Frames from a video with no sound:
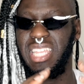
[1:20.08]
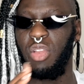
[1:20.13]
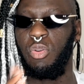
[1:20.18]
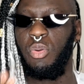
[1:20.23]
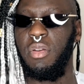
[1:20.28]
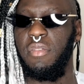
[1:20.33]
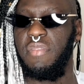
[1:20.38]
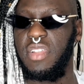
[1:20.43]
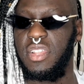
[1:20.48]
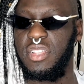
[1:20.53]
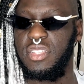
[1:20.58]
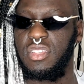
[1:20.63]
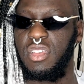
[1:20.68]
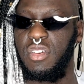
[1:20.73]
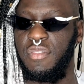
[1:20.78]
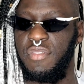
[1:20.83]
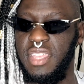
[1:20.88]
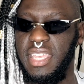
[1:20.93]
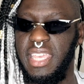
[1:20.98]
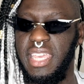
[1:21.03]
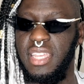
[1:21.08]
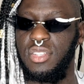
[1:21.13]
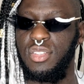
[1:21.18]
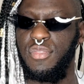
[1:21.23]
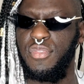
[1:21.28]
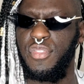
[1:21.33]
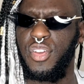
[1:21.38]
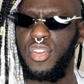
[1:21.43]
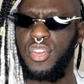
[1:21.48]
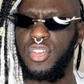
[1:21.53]
equivalent of a year to
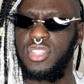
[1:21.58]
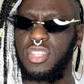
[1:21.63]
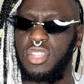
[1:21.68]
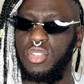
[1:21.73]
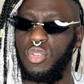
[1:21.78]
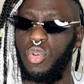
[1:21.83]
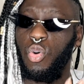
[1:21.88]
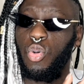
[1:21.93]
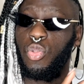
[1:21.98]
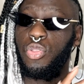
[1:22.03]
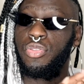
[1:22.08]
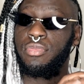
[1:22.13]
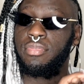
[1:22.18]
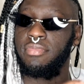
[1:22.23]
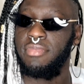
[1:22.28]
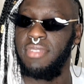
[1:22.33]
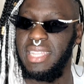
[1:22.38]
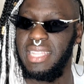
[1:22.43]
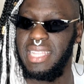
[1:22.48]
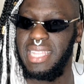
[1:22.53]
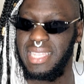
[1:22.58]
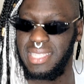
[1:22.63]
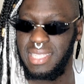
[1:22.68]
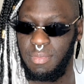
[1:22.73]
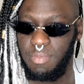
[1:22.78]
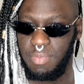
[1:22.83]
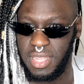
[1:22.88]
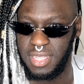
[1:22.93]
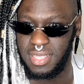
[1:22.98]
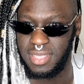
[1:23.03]
focus on all 3
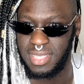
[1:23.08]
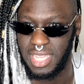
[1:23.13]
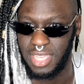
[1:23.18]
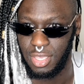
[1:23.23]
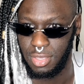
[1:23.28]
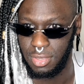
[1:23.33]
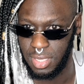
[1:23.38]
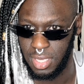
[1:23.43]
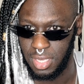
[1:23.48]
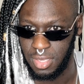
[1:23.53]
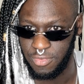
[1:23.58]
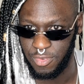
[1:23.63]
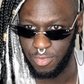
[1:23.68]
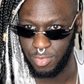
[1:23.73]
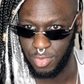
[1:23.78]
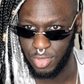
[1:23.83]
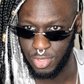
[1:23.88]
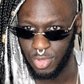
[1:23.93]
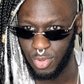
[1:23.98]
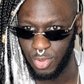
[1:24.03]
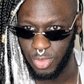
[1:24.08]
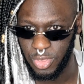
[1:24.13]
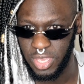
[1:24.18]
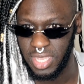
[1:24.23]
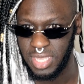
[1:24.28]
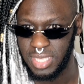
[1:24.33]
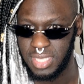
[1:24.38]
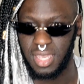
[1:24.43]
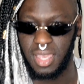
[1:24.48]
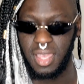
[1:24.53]
disciplines that you need for musical
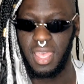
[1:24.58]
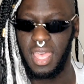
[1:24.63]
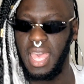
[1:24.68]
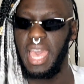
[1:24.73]
theatre,